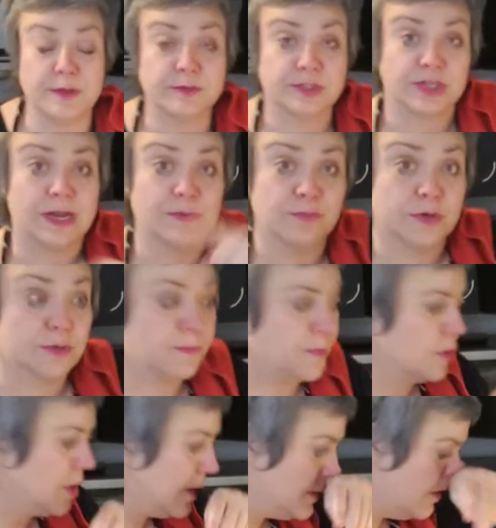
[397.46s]
which I will
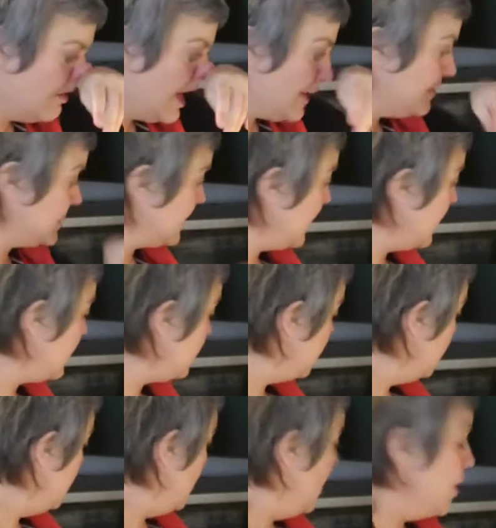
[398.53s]
put on the website,
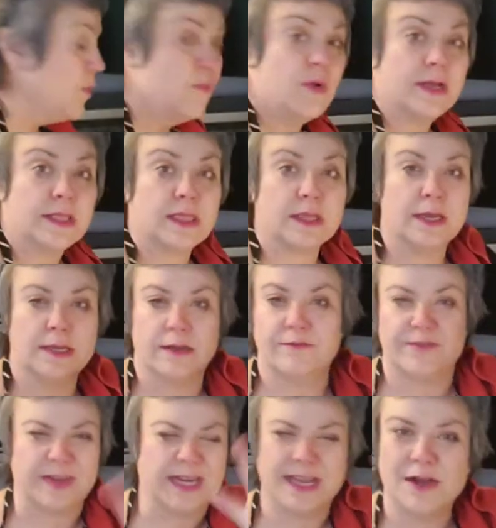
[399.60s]
with a
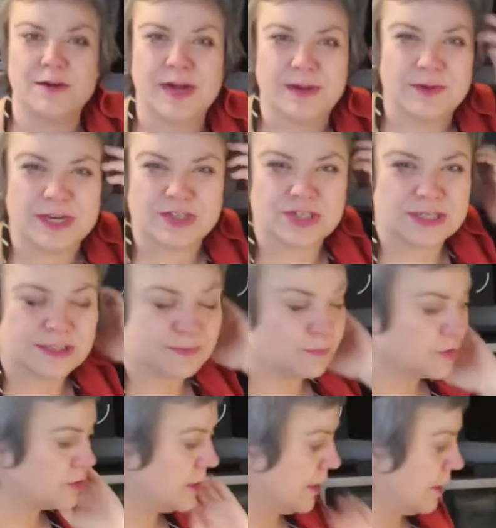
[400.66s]
video I watched this
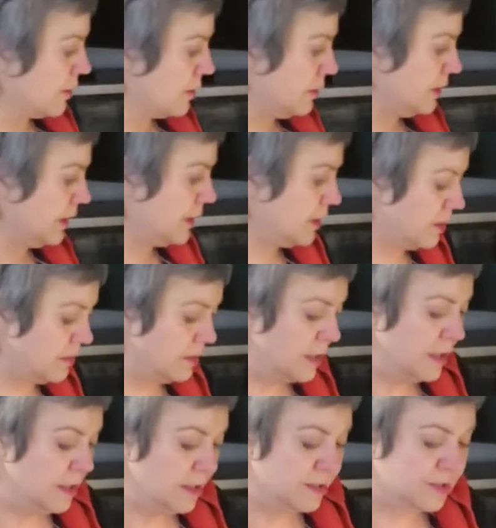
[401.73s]
morning earlier
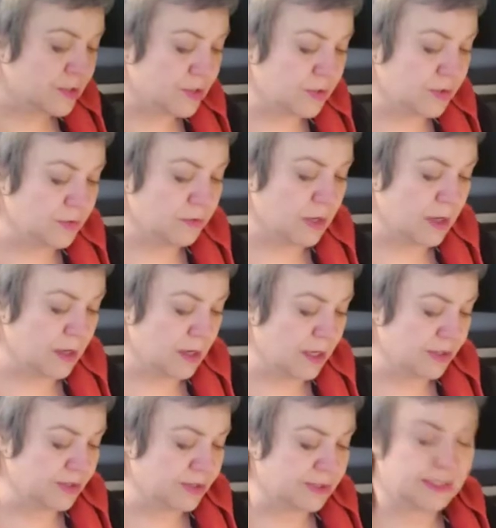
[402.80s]
to uh,
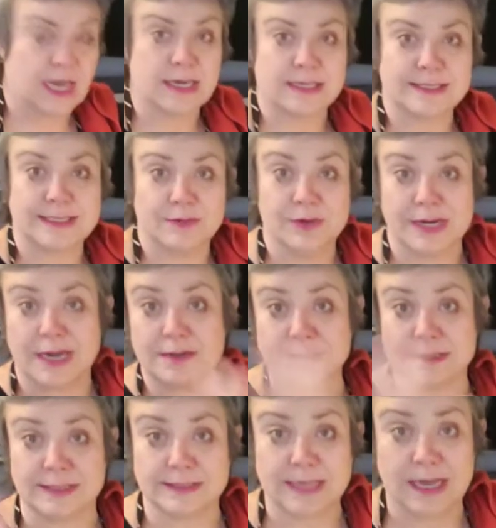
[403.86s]
just kind of see what
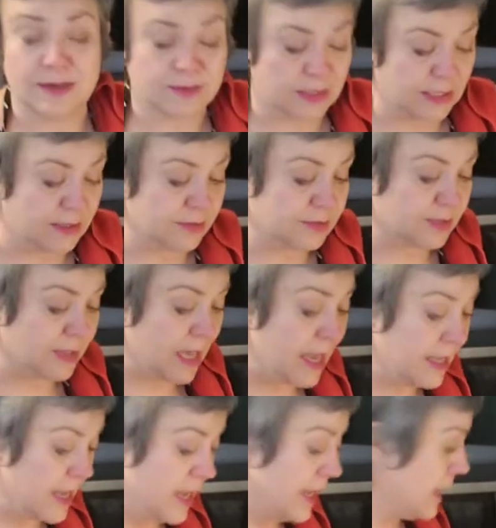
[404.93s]
else is out there. So that
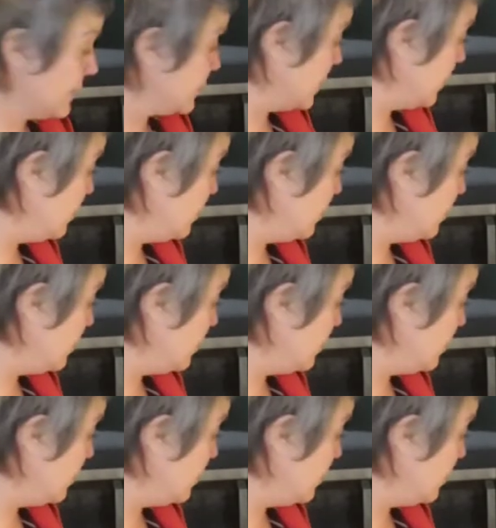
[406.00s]
guy actually